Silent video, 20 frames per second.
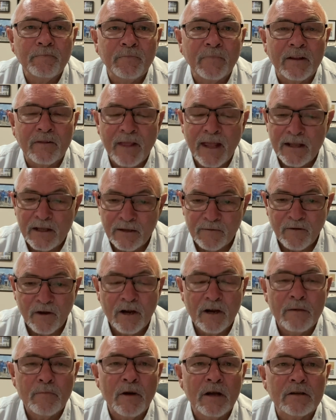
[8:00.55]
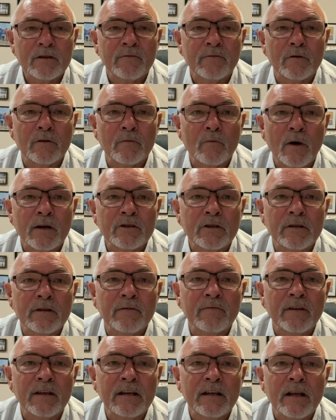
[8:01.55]
Thank you very much for watching the
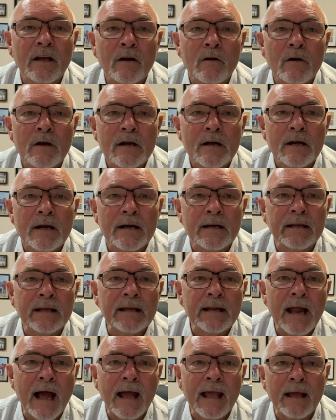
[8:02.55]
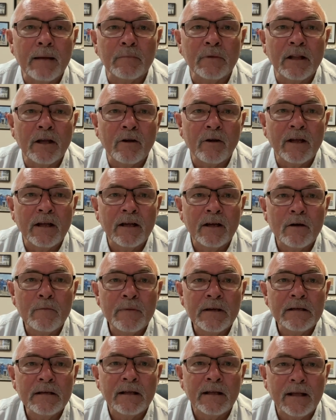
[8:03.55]
video. Again, I am Larry
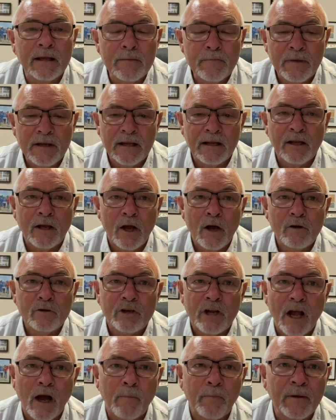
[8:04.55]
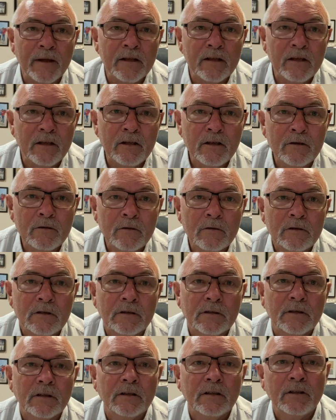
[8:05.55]
Hillman, Kidmin Coach, helping you
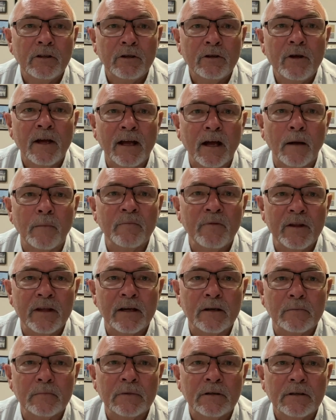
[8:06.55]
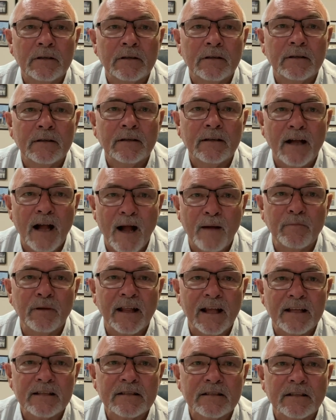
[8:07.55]
to help them. God
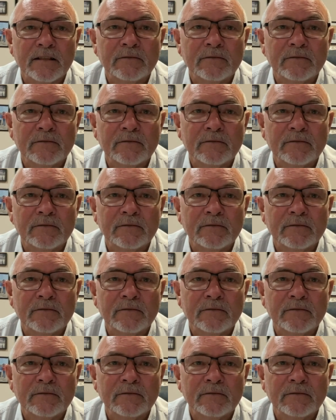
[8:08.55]
bless.